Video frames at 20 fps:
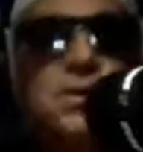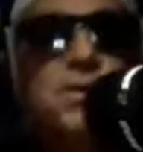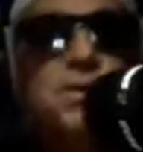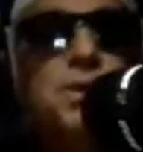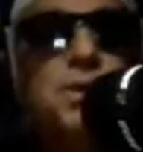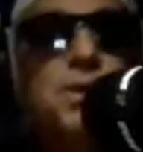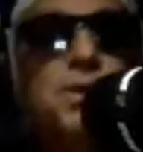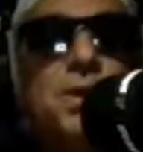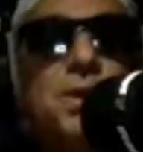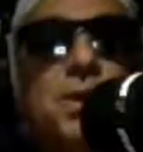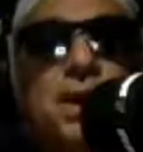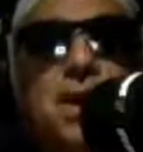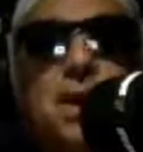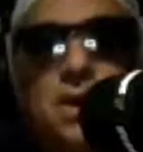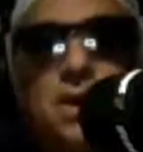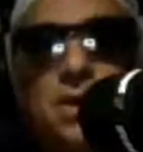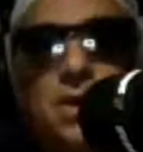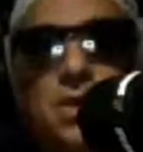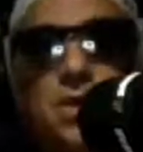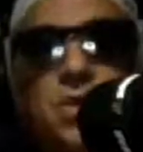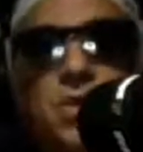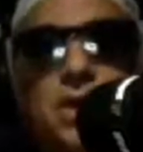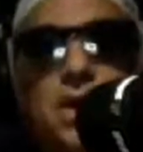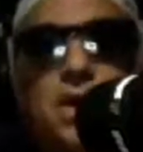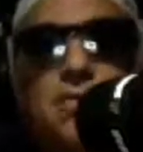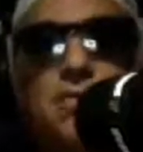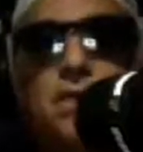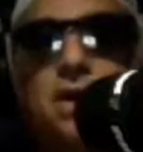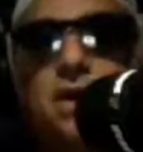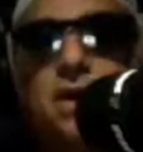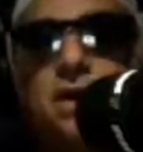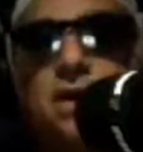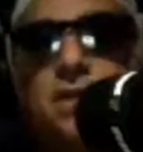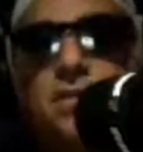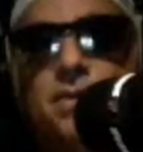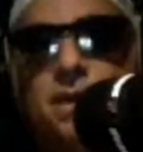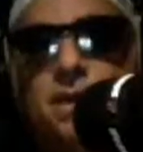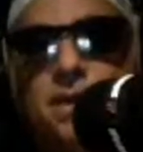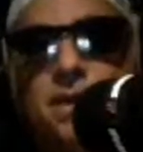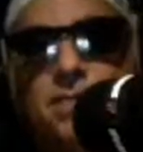going to be really kind of cool having that come
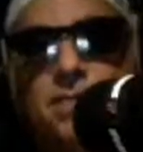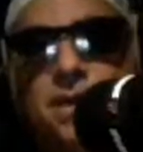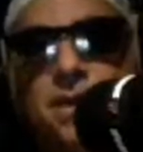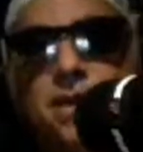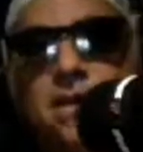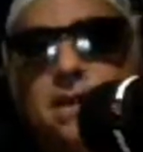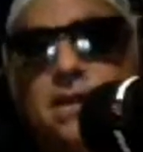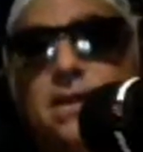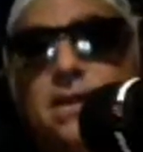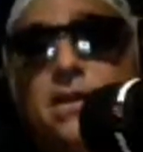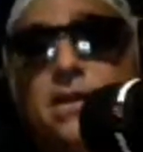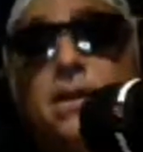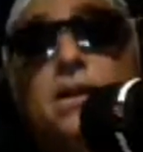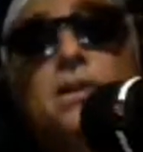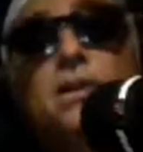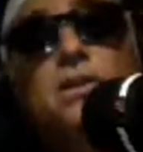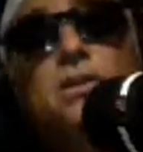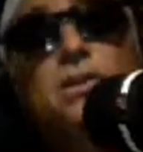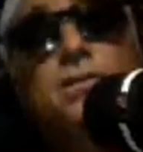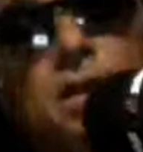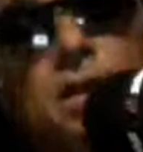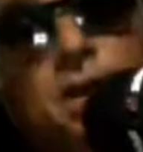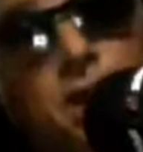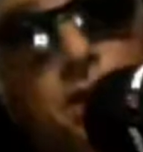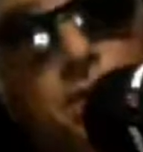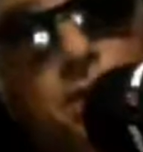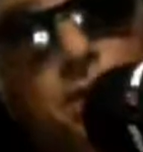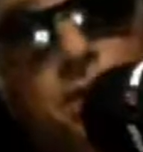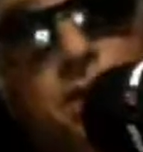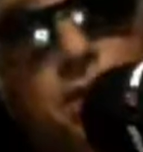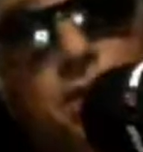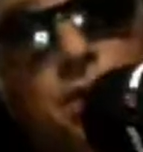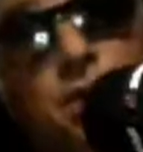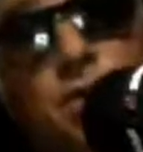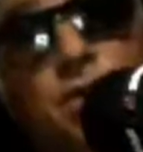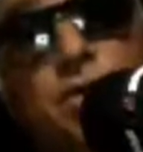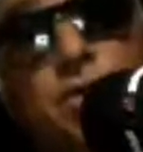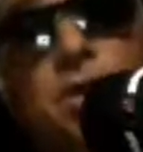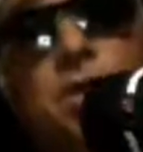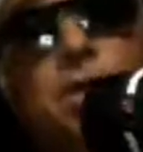in, man. So comes in
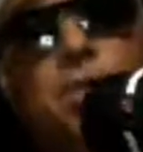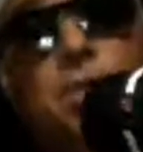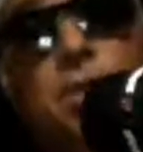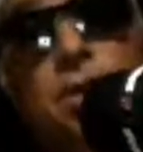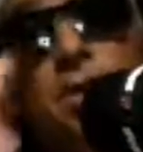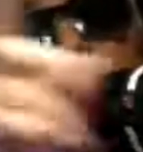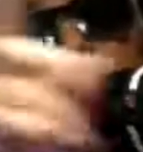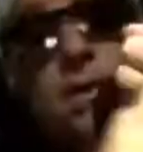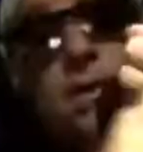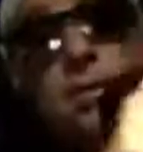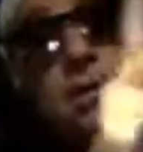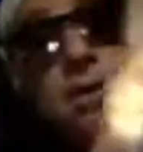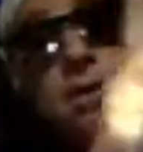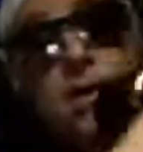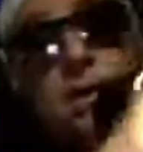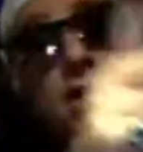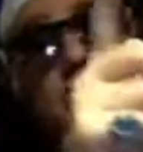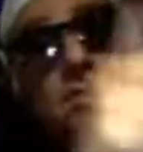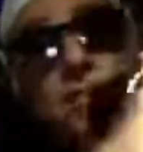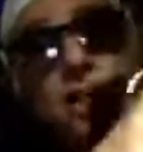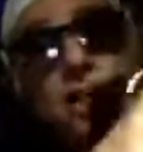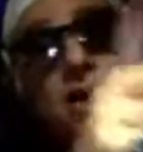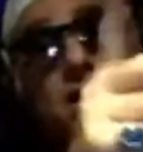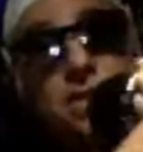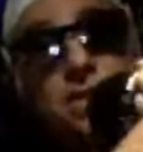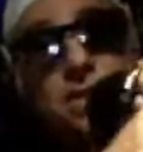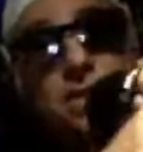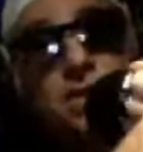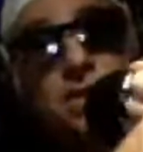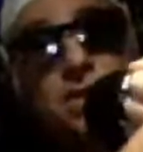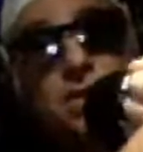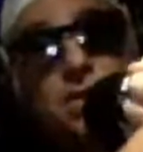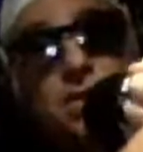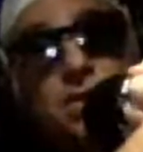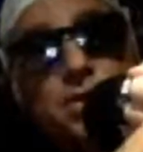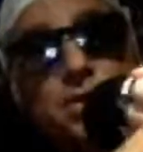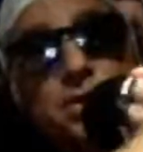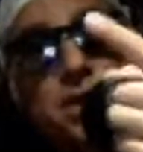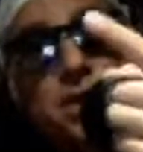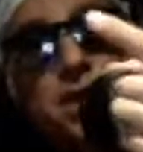Tuesday, we're going to be doing an unboxing
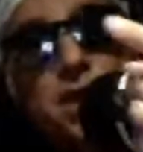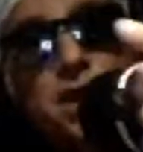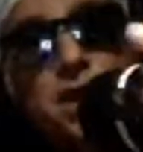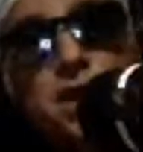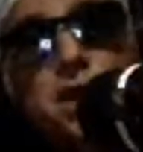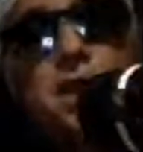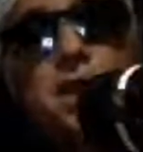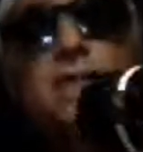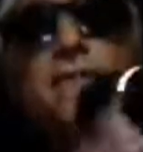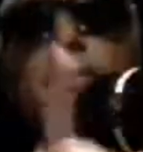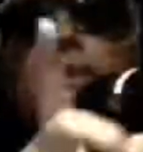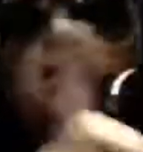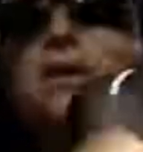Tuesday night. If it